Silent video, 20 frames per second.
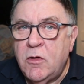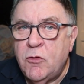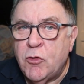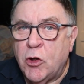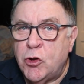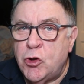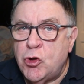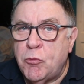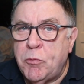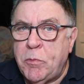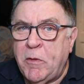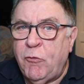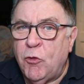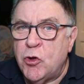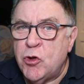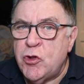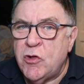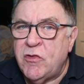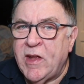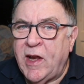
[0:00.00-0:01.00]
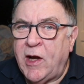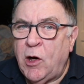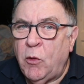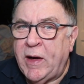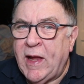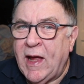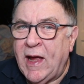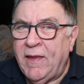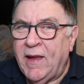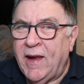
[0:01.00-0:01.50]
So just before she said
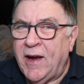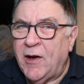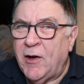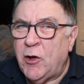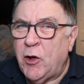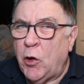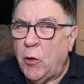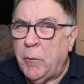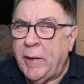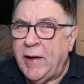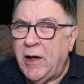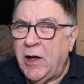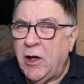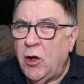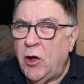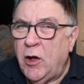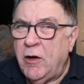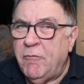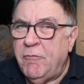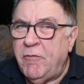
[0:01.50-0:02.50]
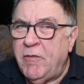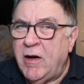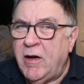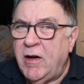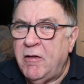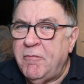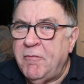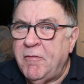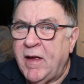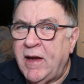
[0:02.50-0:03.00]
okay then, I don't know whether you heard a
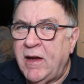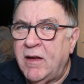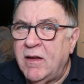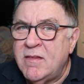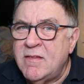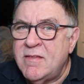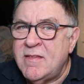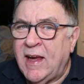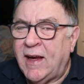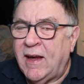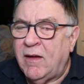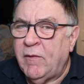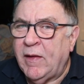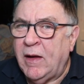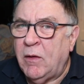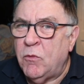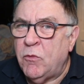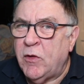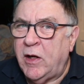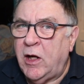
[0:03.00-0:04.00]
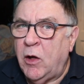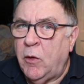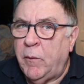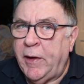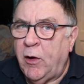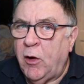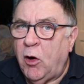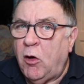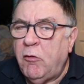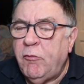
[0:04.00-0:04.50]
very faint tick. That was it
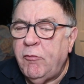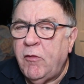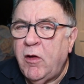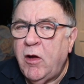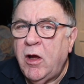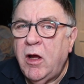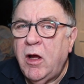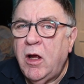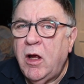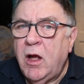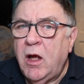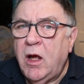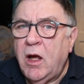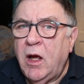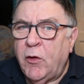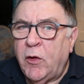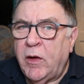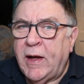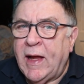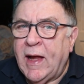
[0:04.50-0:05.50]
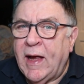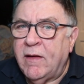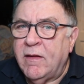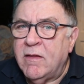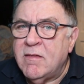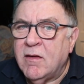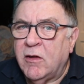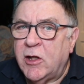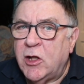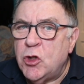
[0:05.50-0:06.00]
going off. I'll do it again,
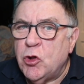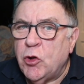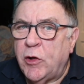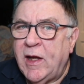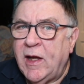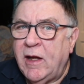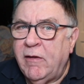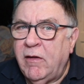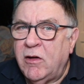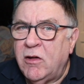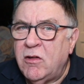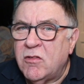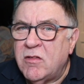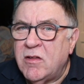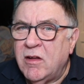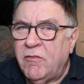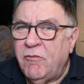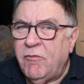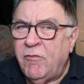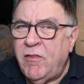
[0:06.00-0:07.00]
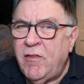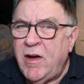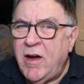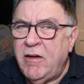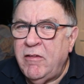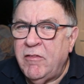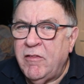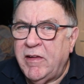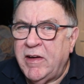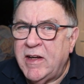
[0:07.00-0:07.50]
so you should hear it, just a
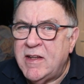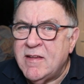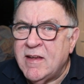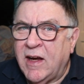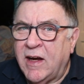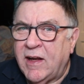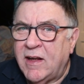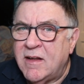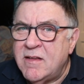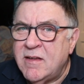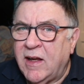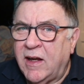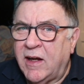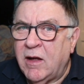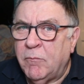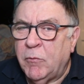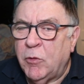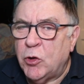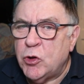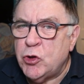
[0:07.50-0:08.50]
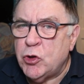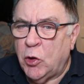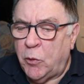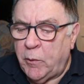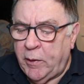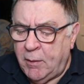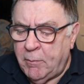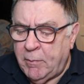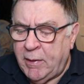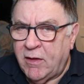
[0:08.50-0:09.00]
very, very tiny tick. I'm not sure
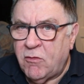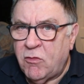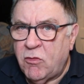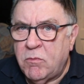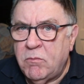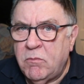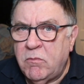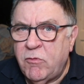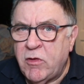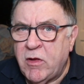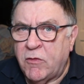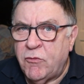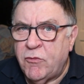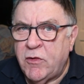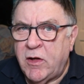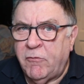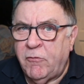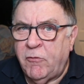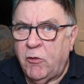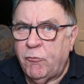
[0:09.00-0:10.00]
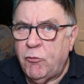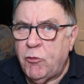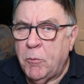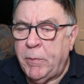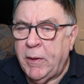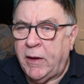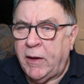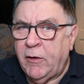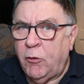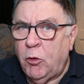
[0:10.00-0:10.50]
whether the mic's sensitive enough to
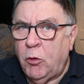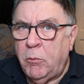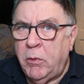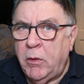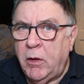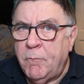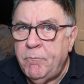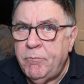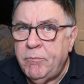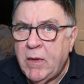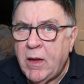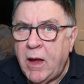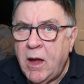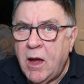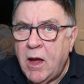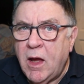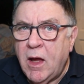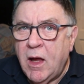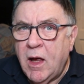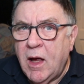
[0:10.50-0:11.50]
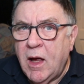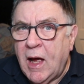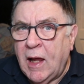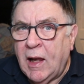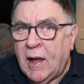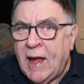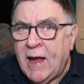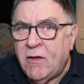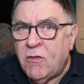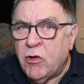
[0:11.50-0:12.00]
pick it up, but
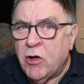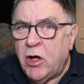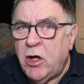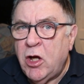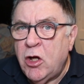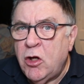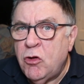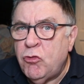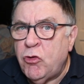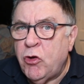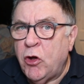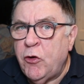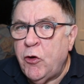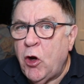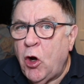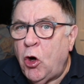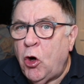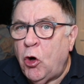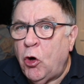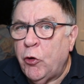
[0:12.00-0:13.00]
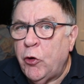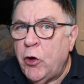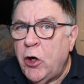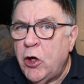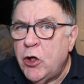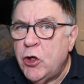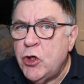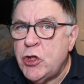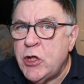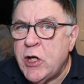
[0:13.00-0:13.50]
Alexa, turn
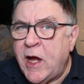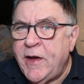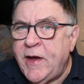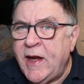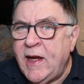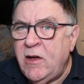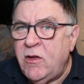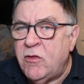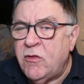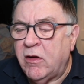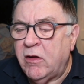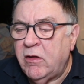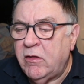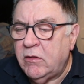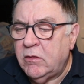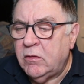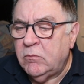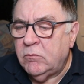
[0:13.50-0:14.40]
on shed heater.